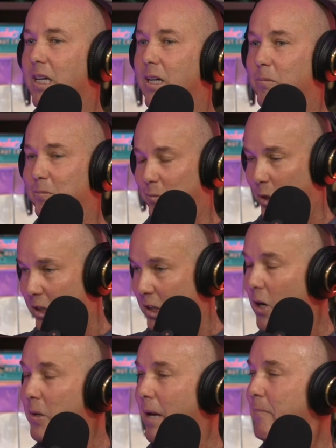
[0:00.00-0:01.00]
Well, the,
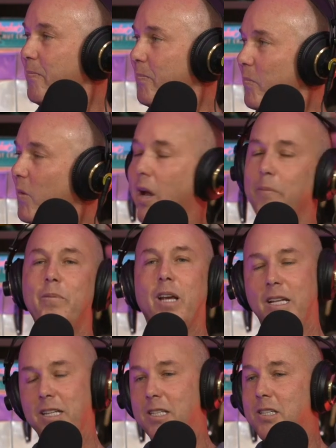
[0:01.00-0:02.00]
how okay. did you end up with that?
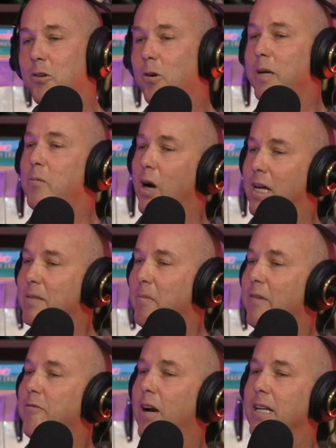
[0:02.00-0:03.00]
The story was
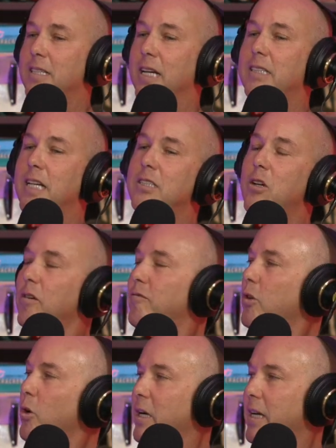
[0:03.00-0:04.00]
my friends like, let's go to
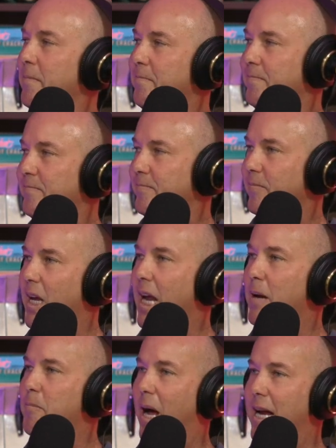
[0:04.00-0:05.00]
Florida
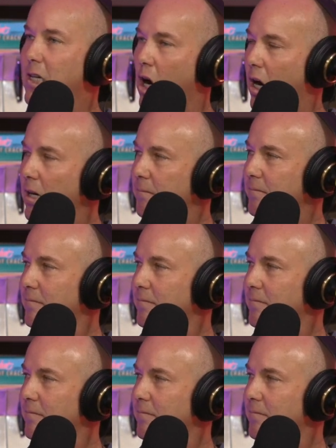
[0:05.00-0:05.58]
and buy a car